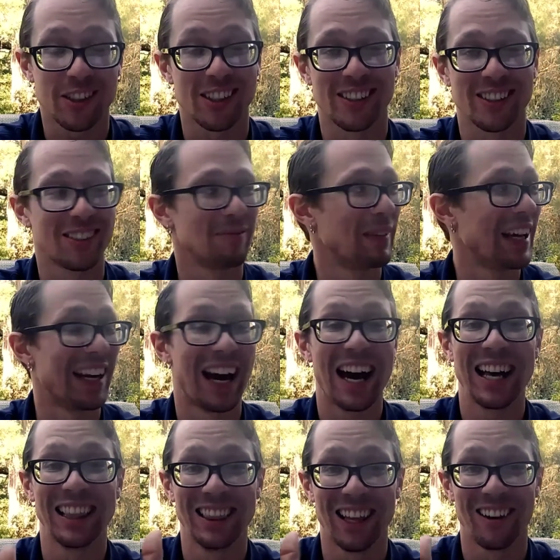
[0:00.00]
because, man,
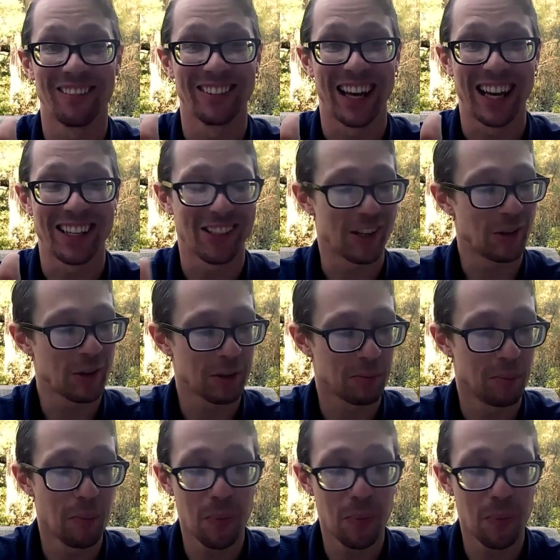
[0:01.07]
I love dad jokes,